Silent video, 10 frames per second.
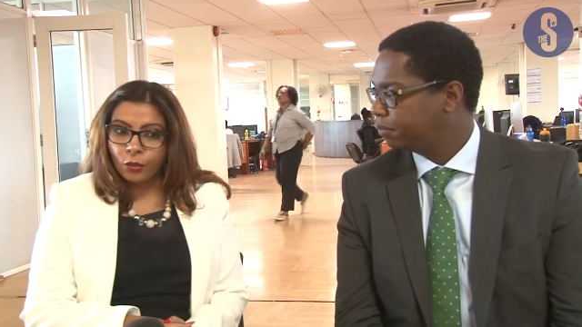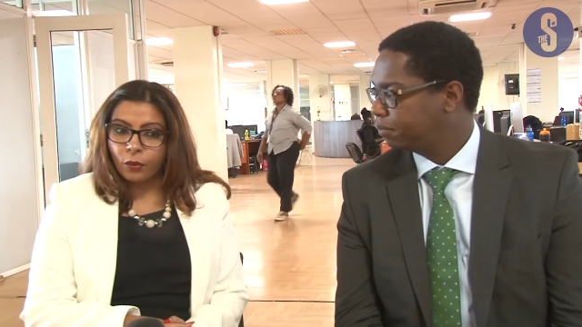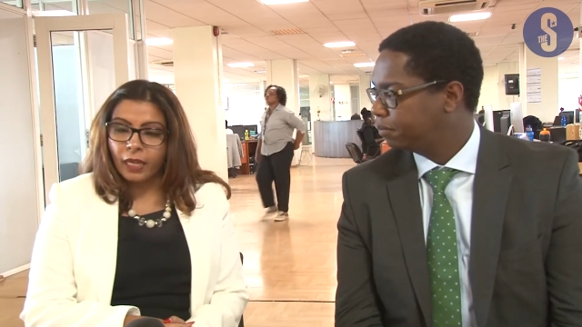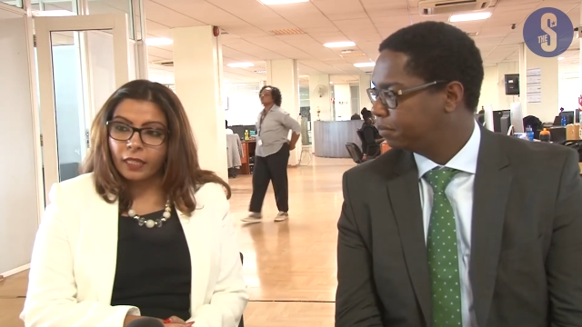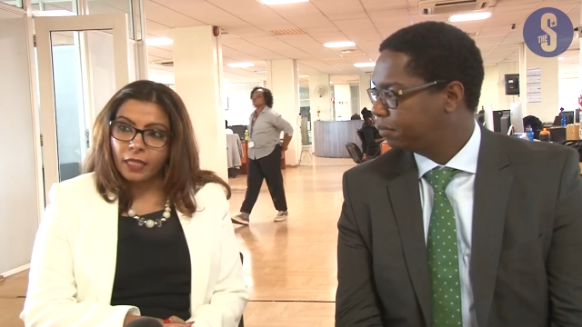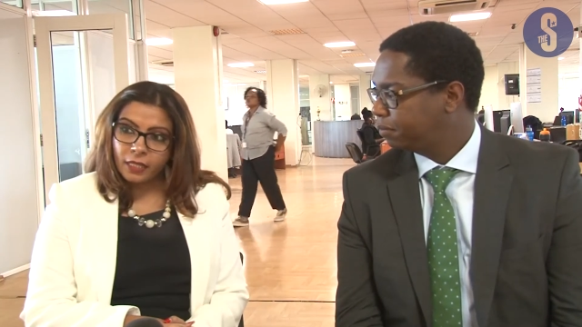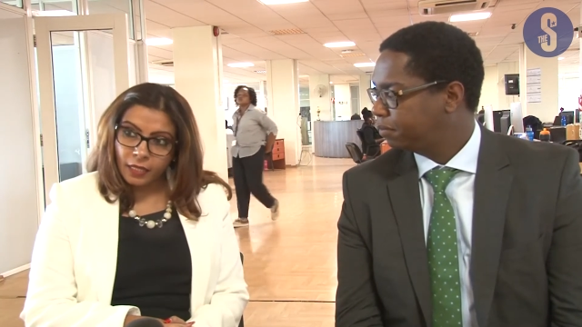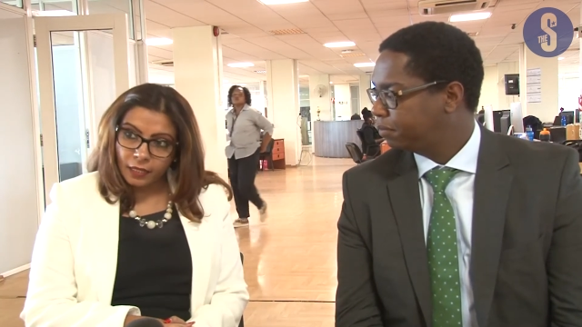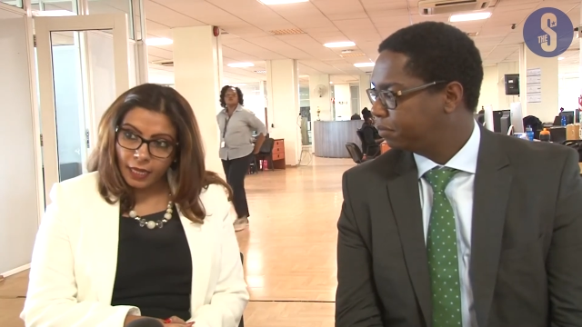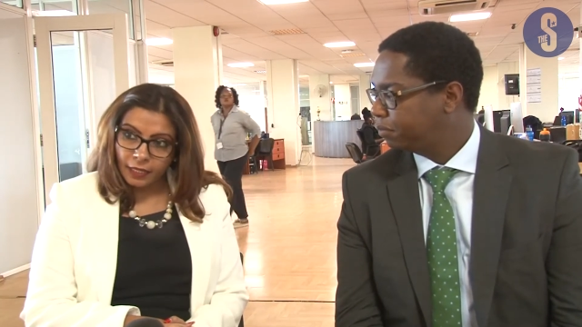Speaker 1: go and list
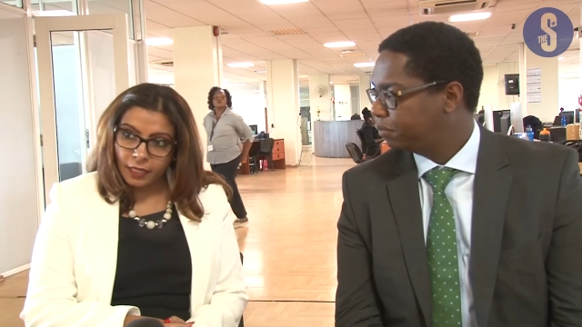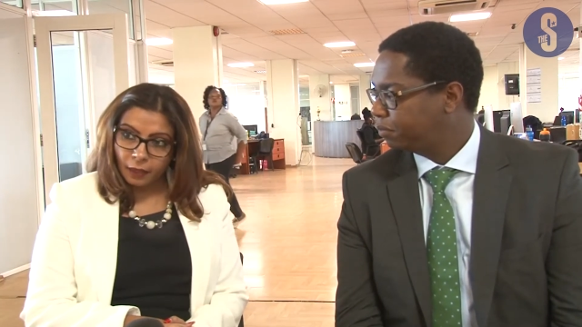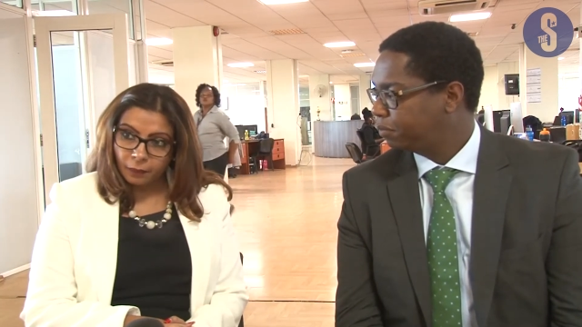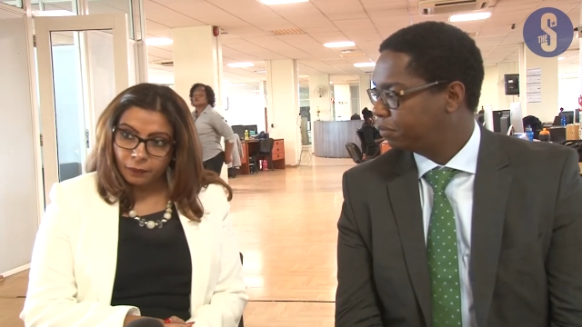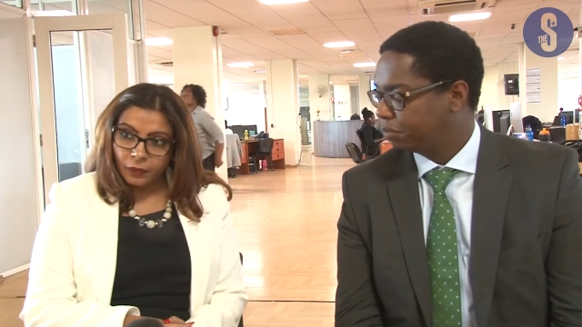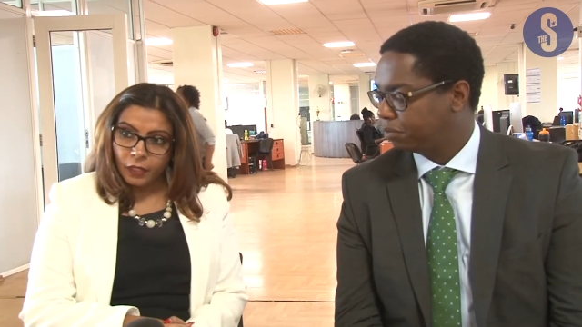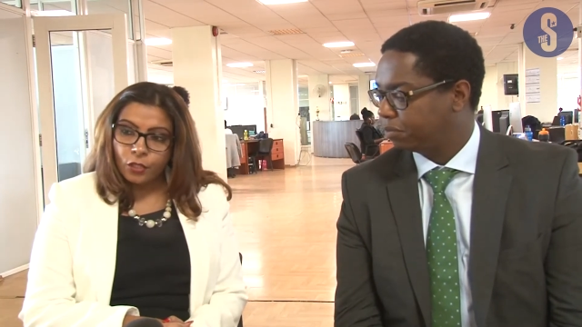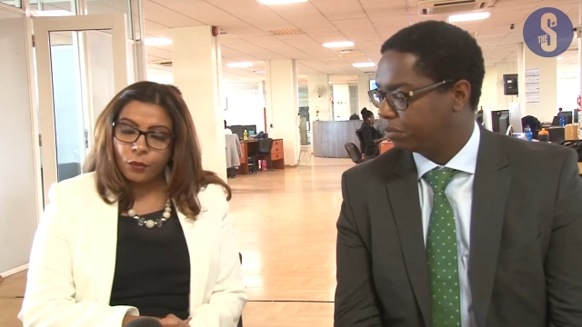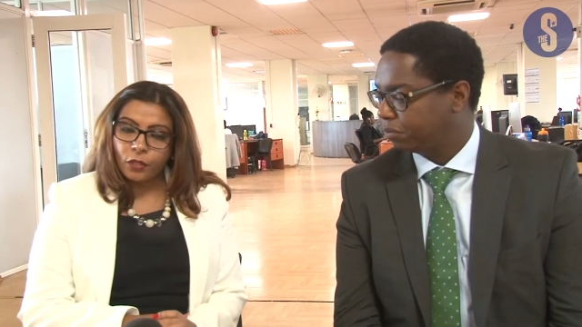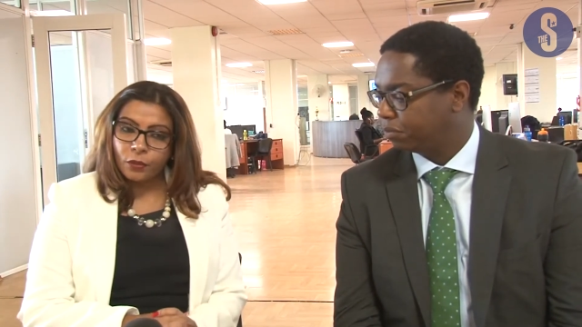their data.
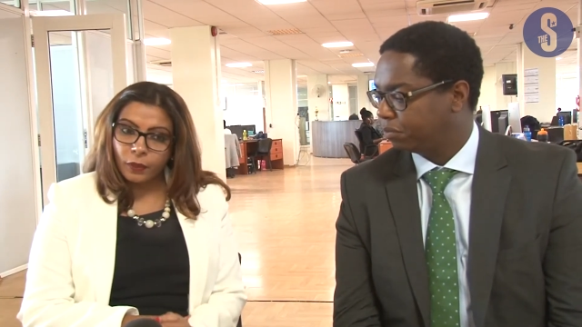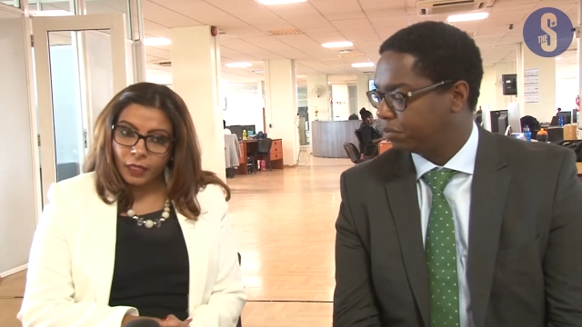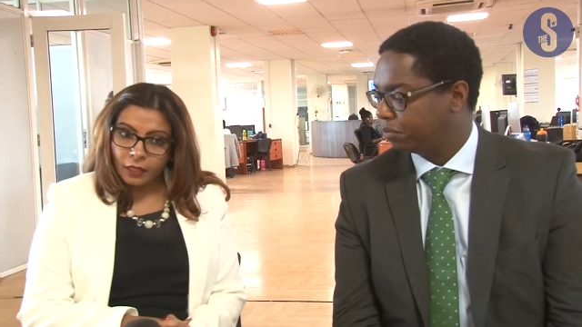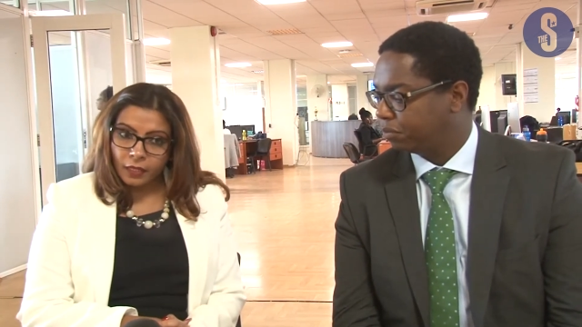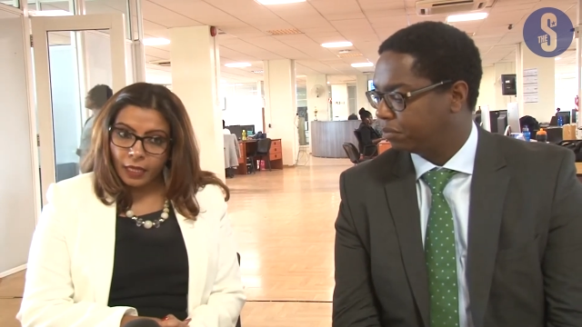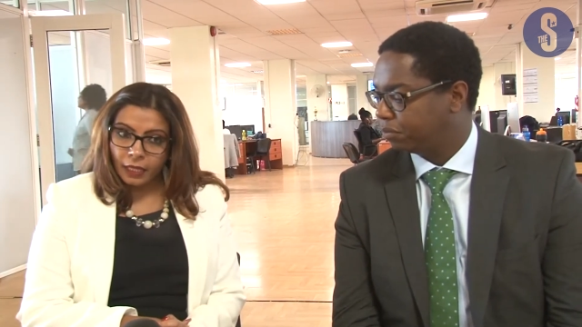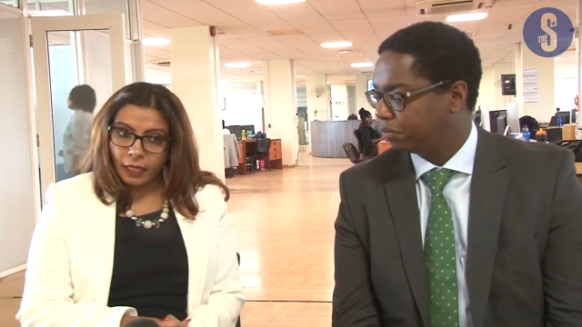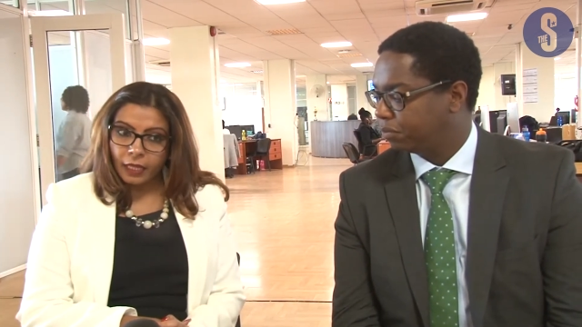So what we are saying